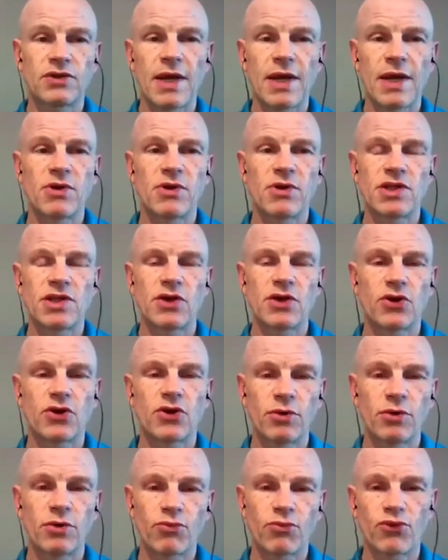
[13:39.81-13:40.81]
damage that
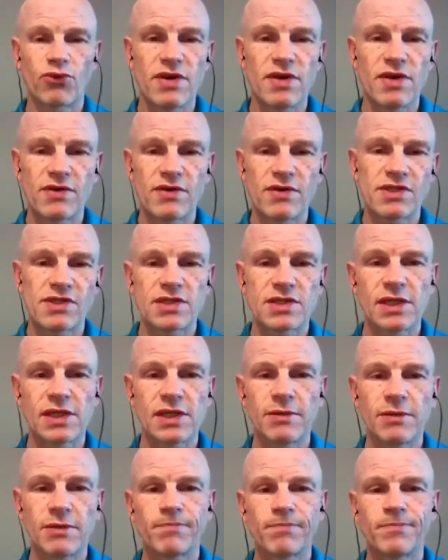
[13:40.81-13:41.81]
occurred
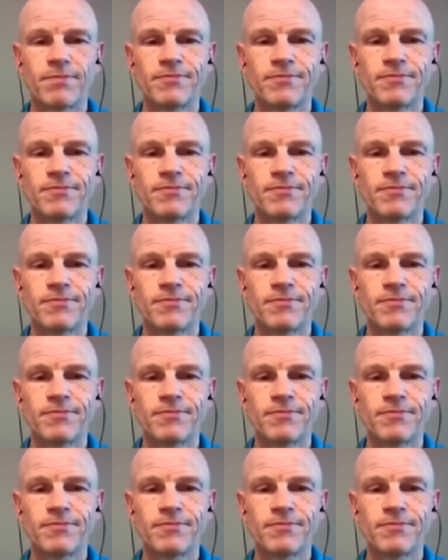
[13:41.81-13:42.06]
previously.